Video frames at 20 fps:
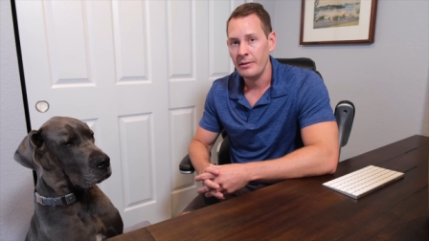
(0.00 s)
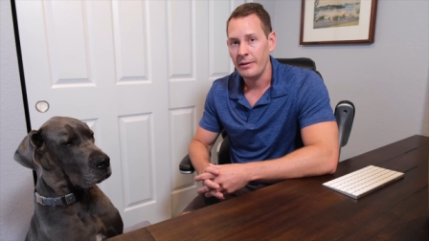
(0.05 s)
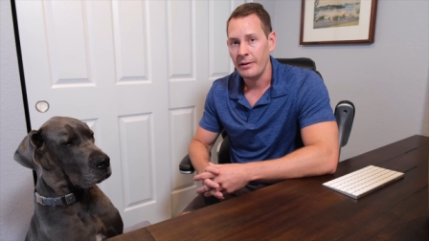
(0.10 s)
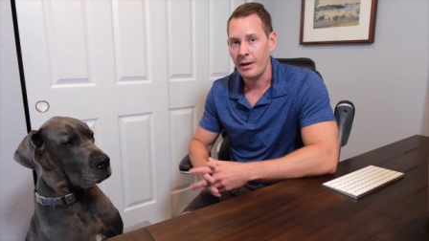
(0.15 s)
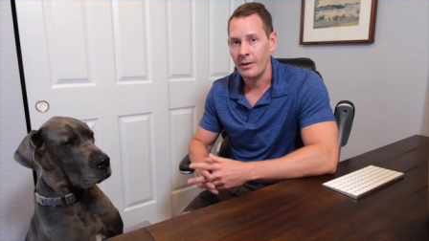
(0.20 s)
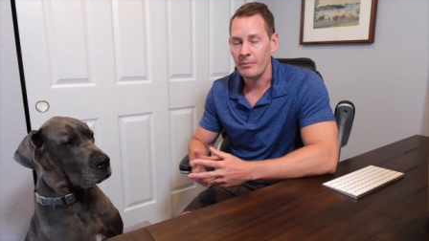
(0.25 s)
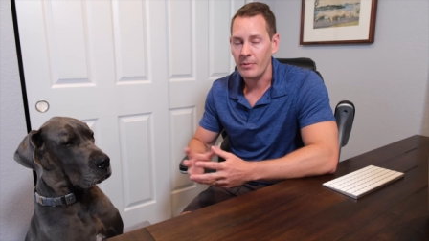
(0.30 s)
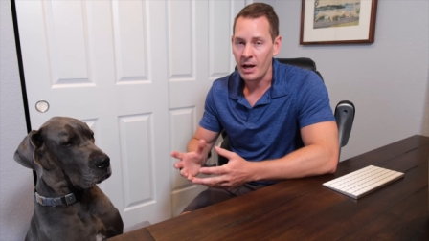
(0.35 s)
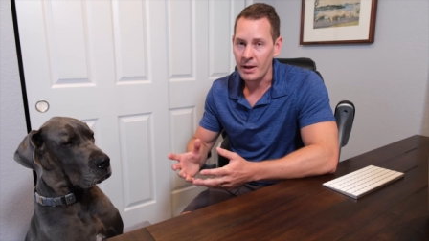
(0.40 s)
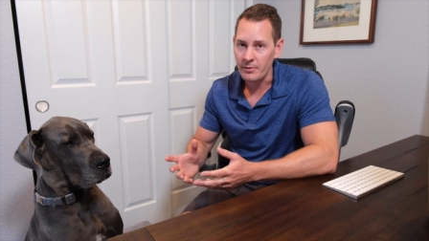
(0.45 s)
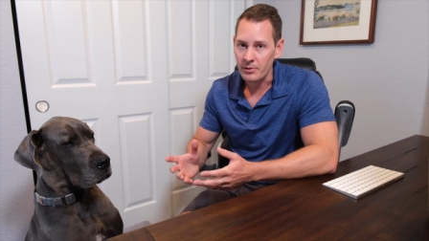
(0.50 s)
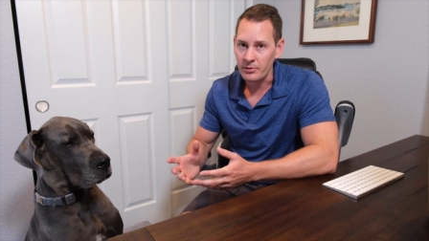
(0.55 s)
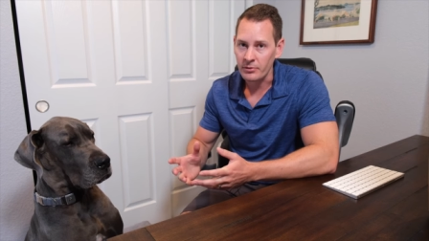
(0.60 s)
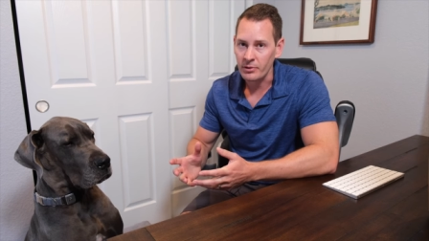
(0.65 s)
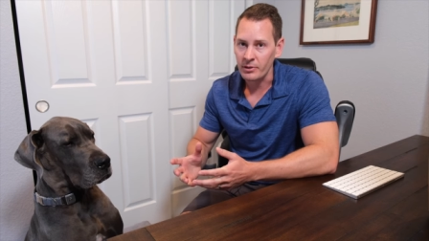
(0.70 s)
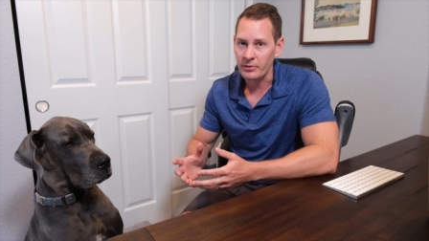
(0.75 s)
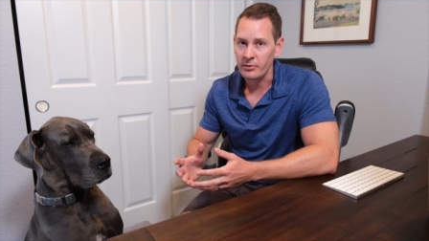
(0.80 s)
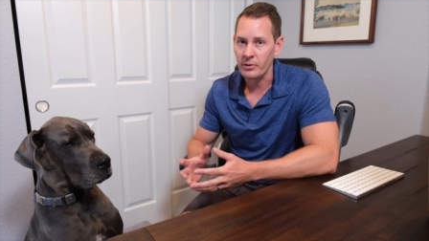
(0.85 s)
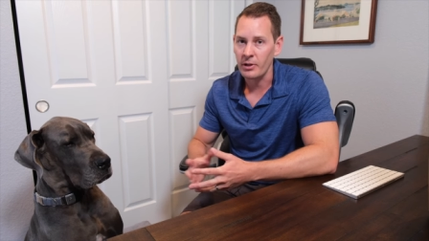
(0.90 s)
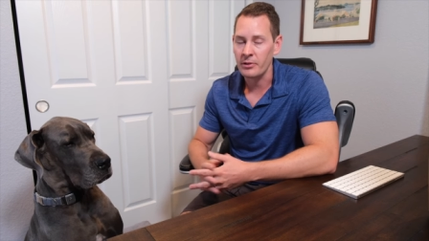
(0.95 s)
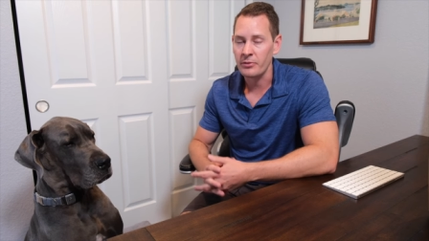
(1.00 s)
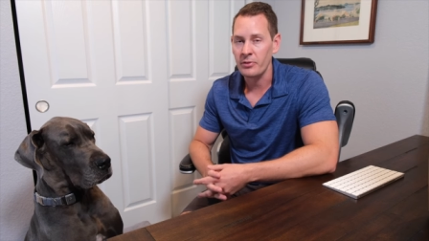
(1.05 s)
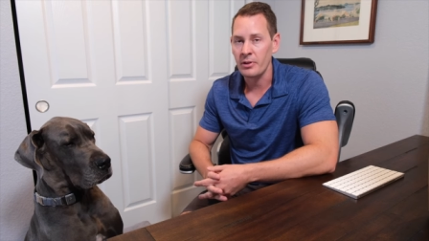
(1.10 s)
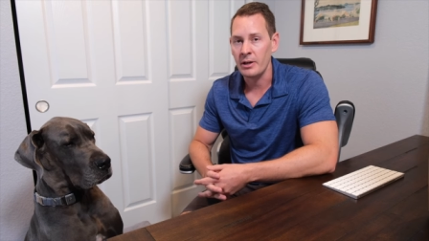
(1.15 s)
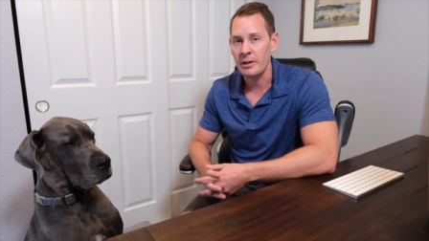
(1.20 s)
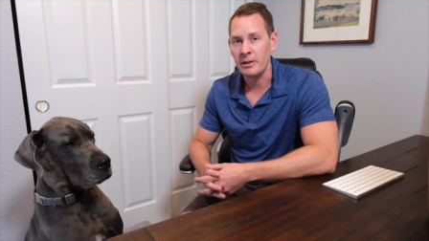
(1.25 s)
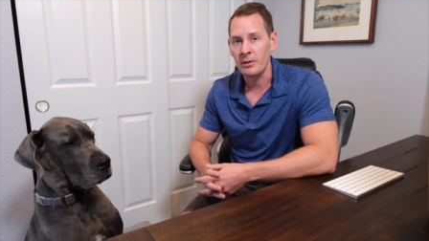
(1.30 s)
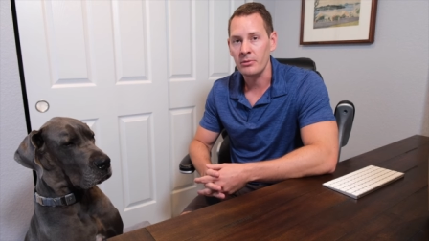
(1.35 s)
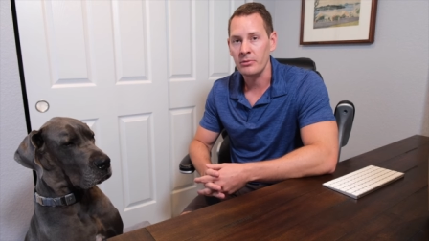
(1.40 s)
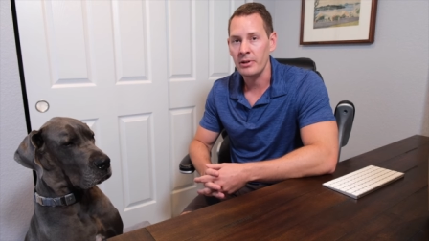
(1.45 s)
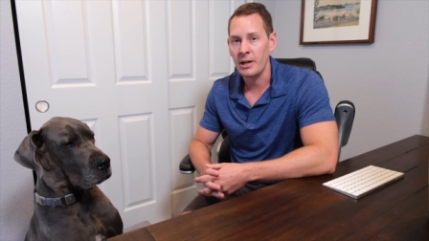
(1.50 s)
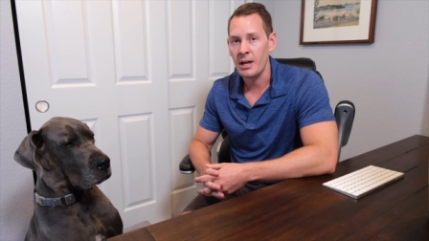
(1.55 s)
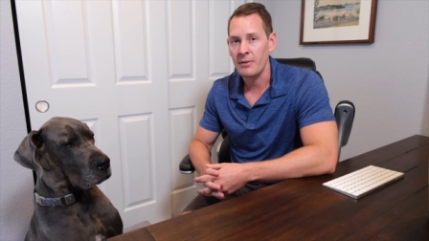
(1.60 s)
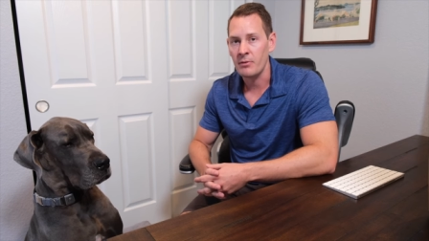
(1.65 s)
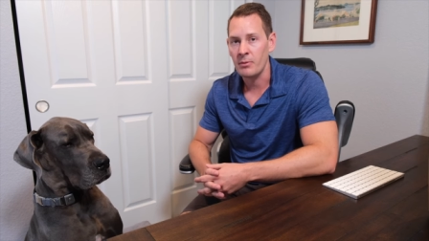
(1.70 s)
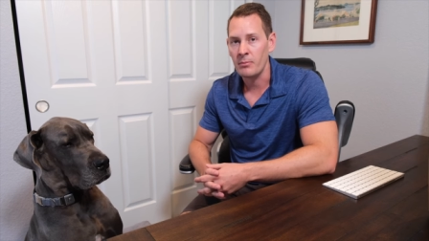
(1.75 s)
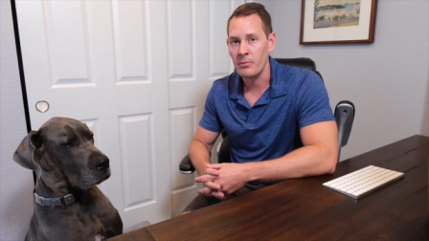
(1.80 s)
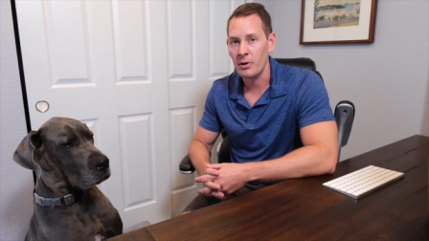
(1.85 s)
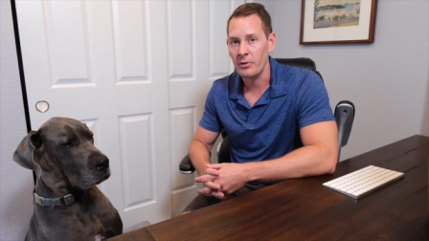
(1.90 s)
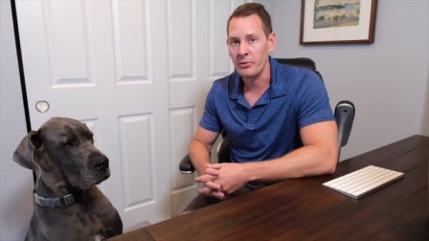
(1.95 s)
Um, obviously it's less than ideal to have
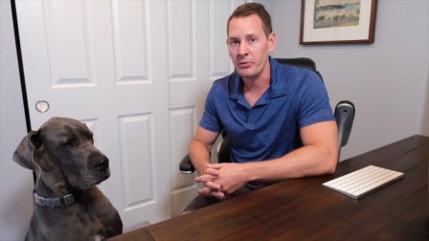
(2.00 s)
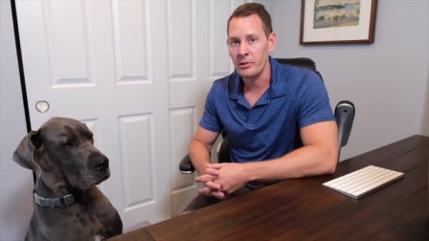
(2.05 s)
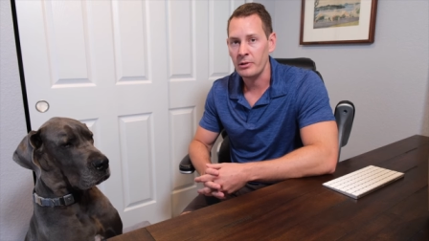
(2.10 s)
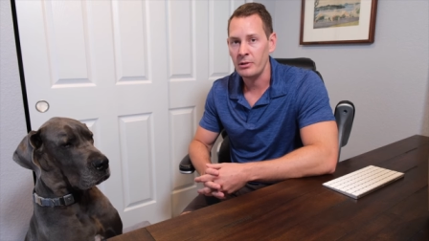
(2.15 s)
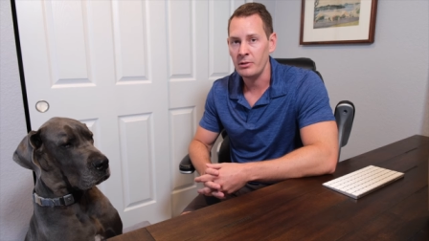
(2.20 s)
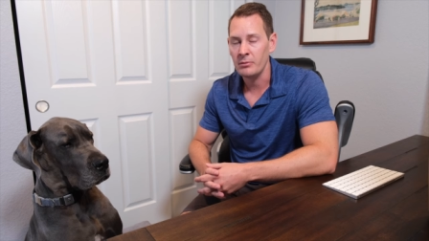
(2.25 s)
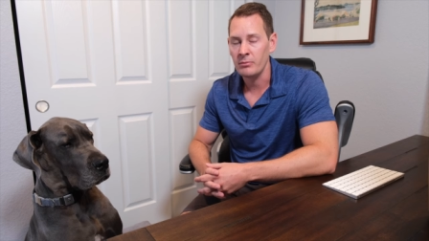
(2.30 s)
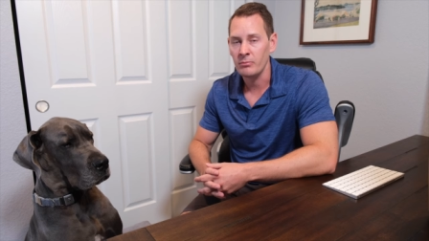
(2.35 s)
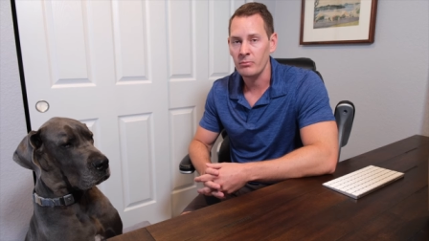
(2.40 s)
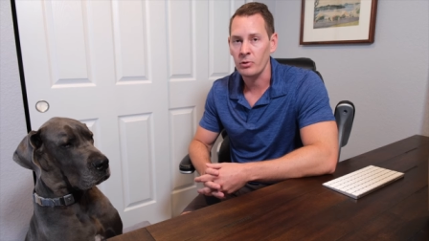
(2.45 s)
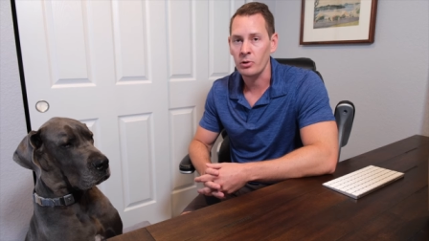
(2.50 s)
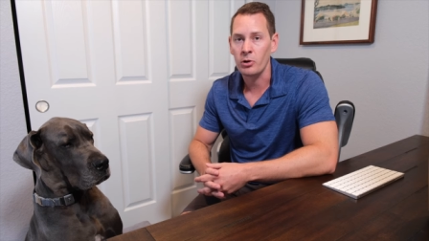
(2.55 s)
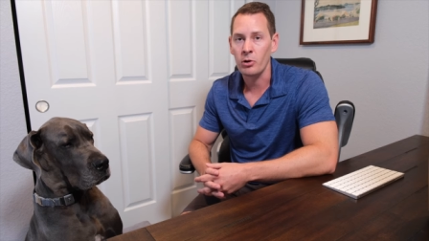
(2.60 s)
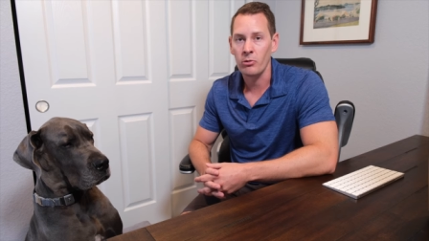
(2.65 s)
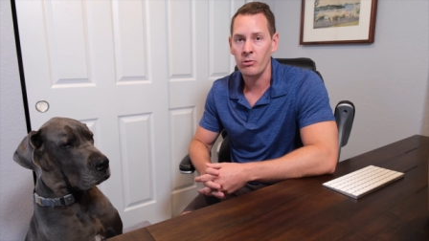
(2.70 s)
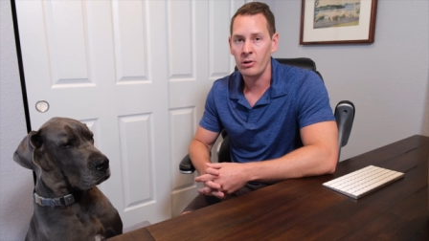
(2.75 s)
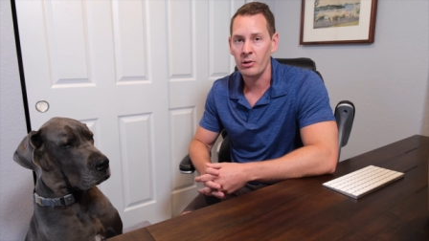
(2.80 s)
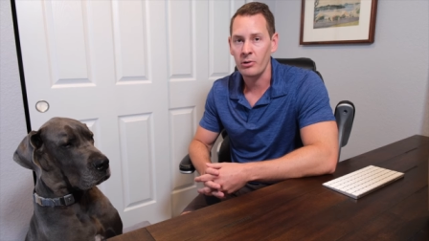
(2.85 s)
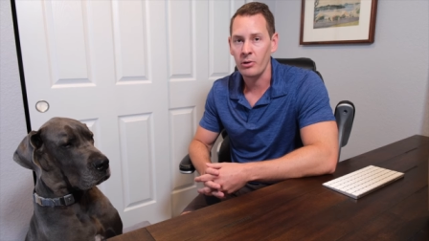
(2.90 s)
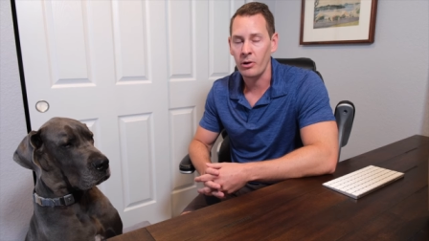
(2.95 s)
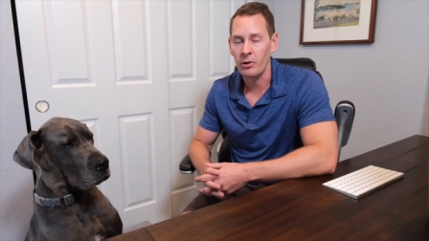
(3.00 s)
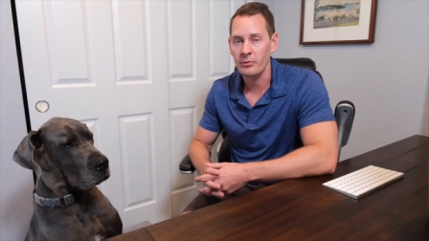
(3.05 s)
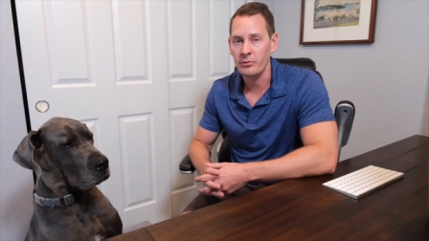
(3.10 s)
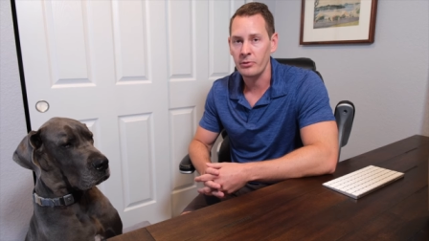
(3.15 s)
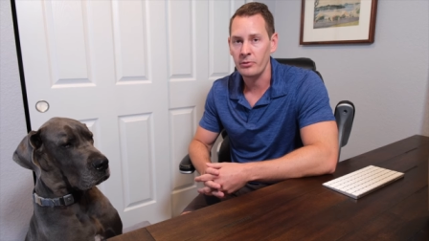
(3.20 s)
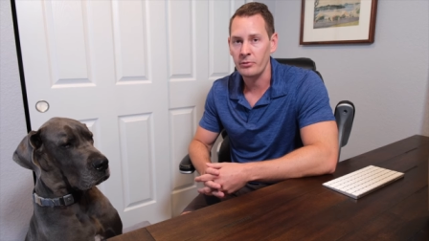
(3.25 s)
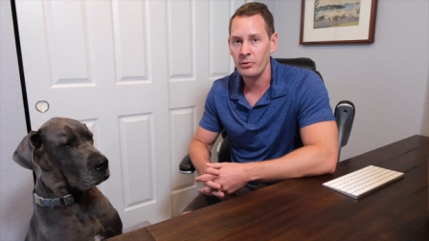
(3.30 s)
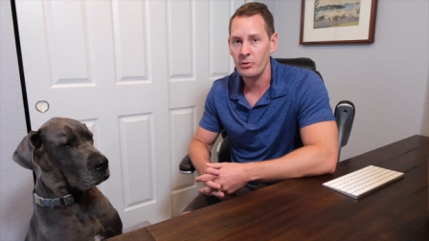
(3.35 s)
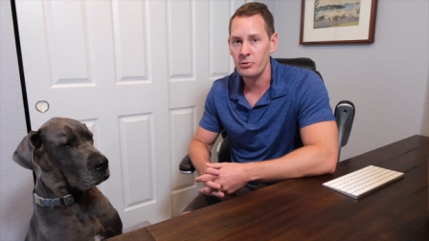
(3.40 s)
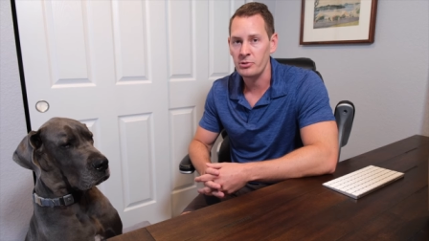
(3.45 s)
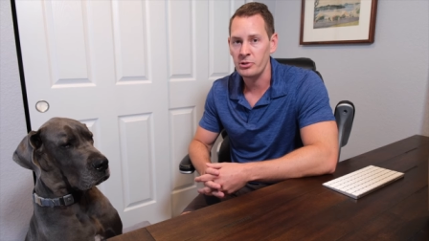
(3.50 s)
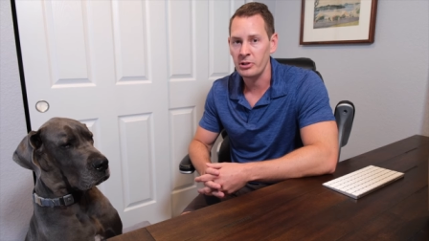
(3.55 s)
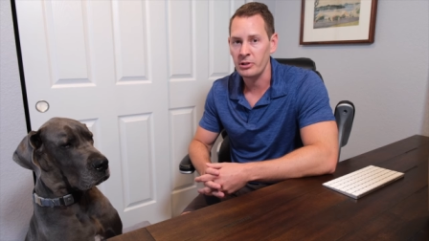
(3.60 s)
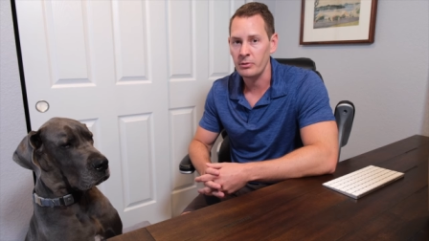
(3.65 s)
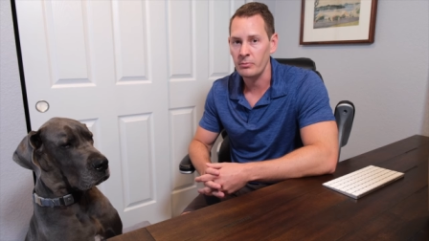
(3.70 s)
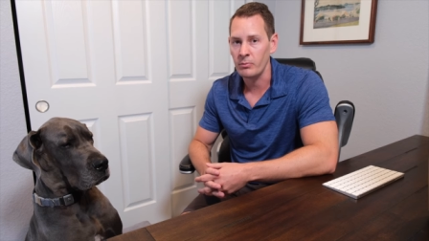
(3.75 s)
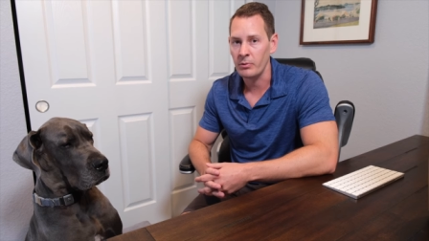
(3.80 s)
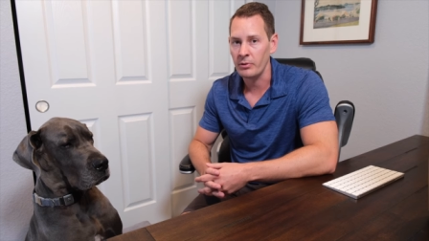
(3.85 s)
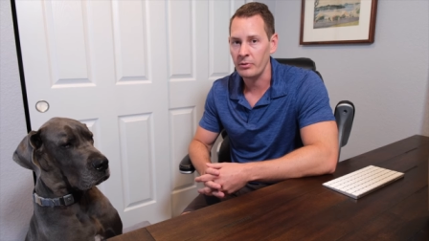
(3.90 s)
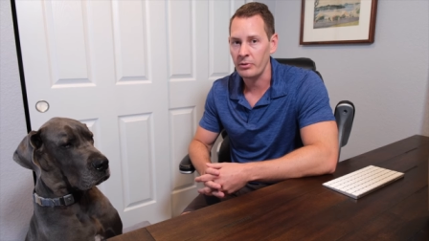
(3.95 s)
a monthly recurring cost
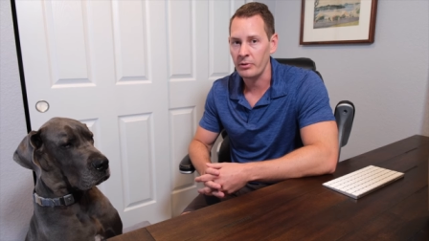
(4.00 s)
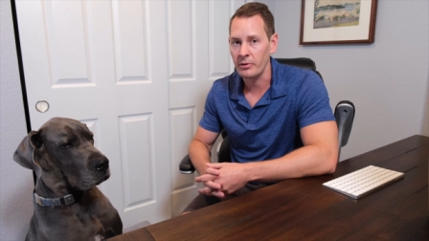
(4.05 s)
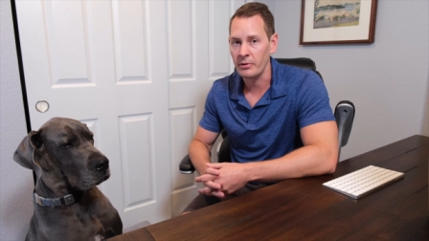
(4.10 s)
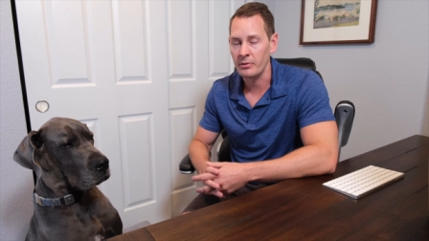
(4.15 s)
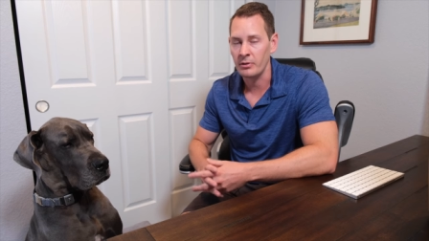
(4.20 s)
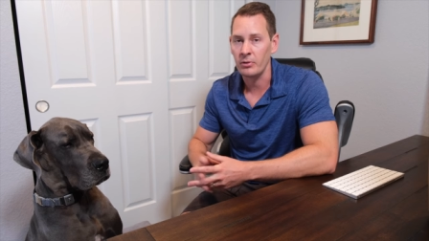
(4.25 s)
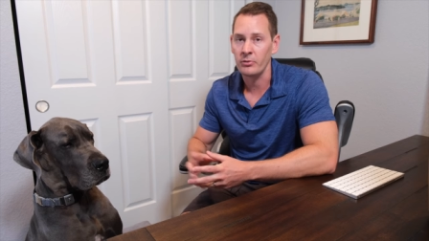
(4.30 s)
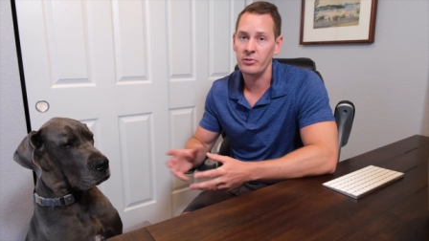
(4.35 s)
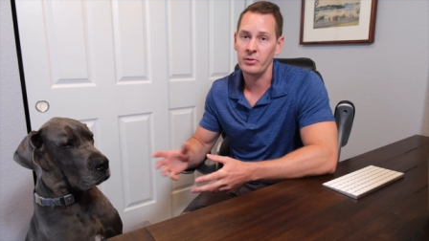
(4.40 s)
associated with the you know,